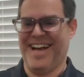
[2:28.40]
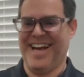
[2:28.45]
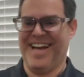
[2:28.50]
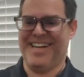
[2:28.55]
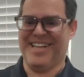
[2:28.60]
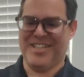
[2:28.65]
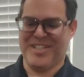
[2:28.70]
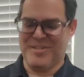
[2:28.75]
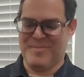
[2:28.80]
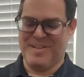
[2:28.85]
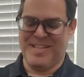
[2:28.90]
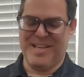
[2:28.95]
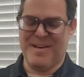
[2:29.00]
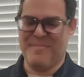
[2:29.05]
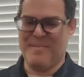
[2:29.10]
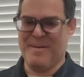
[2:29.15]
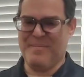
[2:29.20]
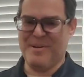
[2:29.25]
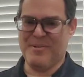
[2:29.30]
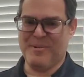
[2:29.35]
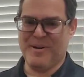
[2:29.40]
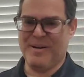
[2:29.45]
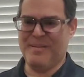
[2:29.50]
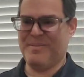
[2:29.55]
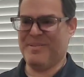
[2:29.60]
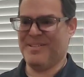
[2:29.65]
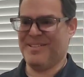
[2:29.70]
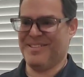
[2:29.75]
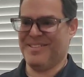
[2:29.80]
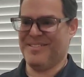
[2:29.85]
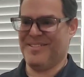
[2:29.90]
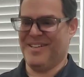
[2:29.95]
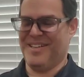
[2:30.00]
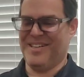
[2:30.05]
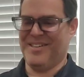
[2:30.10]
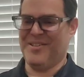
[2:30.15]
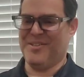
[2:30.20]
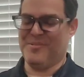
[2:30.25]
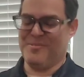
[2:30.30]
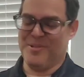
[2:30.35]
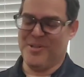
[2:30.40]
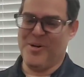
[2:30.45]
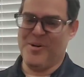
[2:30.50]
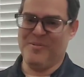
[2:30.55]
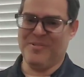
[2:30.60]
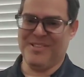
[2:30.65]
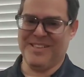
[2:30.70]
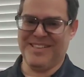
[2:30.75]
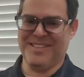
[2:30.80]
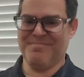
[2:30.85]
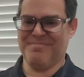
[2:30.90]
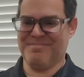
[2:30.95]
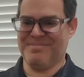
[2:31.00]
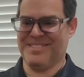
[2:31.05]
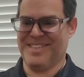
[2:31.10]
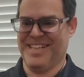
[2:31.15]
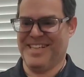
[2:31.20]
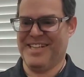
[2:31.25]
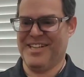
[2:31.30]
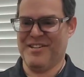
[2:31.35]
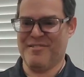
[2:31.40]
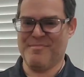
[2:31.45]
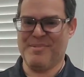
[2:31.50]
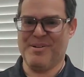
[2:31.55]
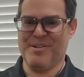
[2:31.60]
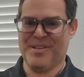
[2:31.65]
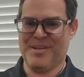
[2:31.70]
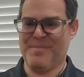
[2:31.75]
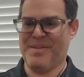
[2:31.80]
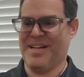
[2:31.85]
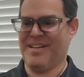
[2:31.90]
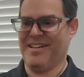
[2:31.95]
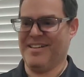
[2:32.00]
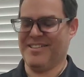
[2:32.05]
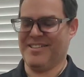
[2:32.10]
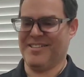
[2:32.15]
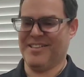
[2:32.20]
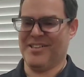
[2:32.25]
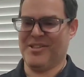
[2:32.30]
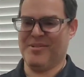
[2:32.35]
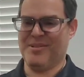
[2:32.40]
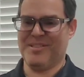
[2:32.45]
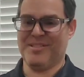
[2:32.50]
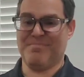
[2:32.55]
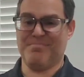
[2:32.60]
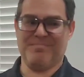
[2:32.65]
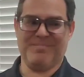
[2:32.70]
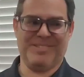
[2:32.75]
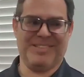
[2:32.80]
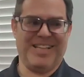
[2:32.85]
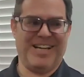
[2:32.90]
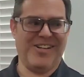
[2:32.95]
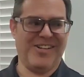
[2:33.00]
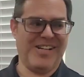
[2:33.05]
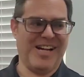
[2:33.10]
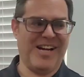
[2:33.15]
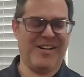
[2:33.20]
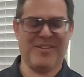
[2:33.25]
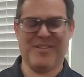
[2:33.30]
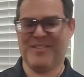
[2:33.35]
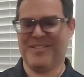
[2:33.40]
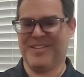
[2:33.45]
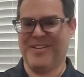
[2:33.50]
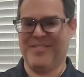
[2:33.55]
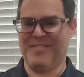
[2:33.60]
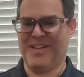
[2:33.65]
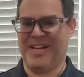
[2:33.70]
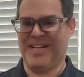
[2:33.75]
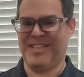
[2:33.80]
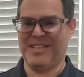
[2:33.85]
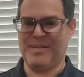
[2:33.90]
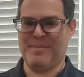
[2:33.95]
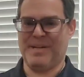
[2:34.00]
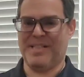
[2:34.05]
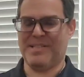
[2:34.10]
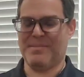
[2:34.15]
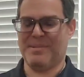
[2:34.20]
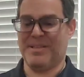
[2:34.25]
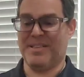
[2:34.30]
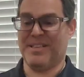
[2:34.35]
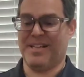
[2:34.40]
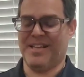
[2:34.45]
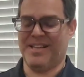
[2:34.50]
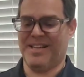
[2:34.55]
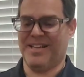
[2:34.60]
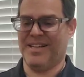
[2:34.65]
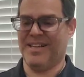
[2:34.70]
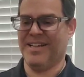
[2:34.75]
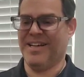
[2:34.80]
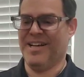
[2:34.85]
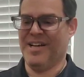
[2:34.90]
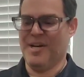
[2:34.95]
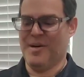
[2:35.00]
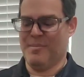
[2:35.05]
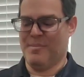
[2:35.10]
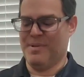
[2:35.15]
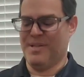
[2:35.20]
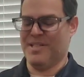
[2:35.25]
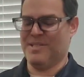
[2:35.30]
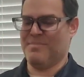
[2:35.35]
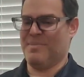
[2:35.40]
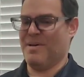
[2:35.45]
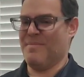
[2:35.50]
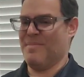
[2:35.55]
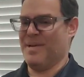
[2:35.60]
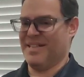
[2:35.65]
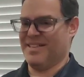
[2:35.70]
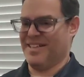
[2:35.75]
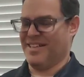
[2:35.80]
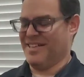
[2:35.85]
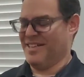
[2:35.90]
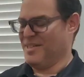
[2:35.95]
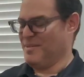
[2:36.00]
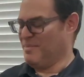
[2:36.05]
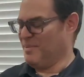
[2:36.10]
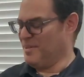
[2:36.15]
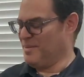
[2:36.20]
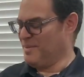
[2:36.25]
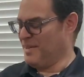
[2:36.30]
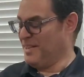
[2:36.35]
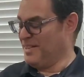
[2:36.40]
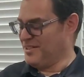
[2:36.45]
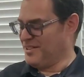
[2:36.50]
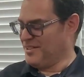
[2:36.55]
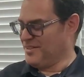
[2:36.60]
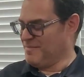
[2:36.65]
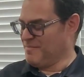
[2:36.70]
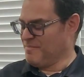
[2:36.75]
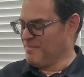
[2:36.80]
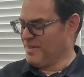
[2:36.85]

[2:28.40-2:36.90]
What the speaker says: and it could be that baby wipes will hopefully take care of both. I'm not necessarily going to always take a shower anytime I experience anything, but this might make the cleanup a little bit easier.